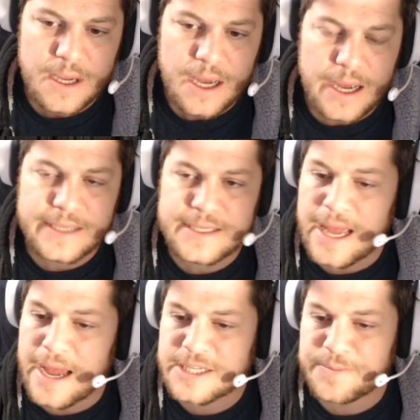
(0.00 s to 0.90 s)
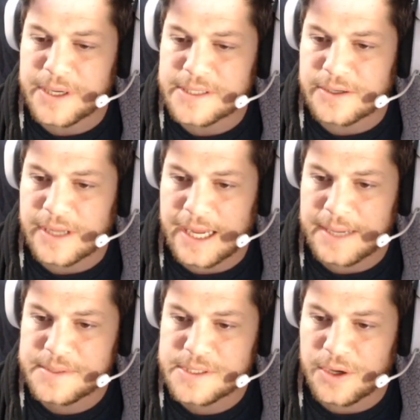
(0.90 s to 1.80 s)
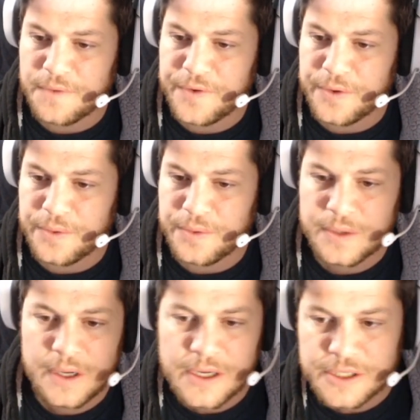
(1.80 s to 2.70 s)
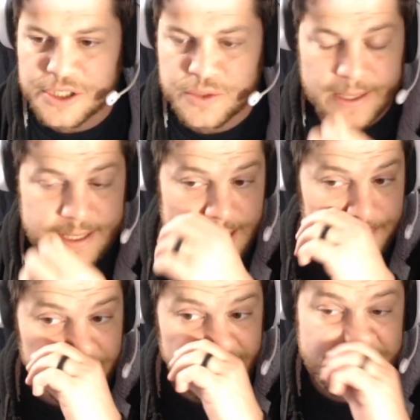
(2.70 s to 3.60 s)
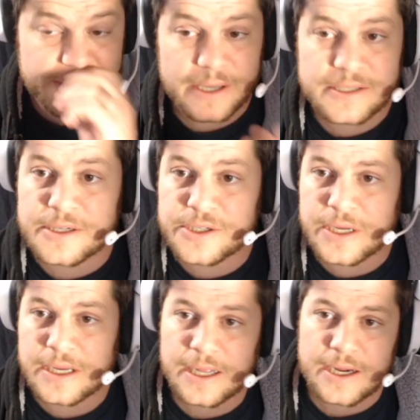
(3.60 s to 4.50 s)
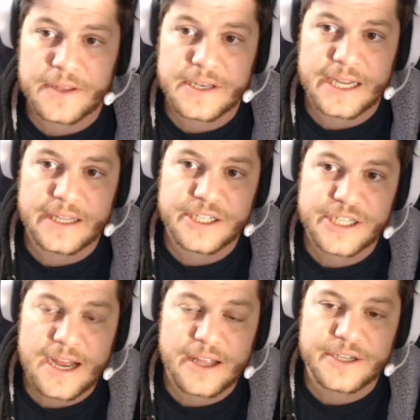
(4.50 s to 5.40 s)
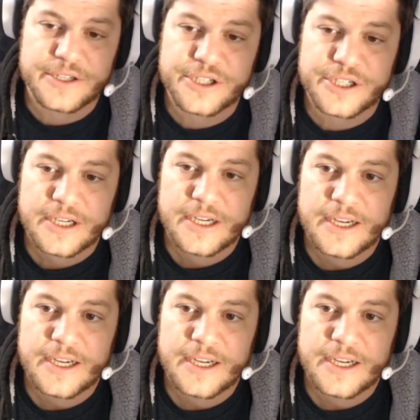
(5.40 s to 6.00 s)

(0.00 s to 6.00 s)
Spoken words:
It's a hex puzzle game, so if you just want simple hex puzzles, you can click on the daily challenge,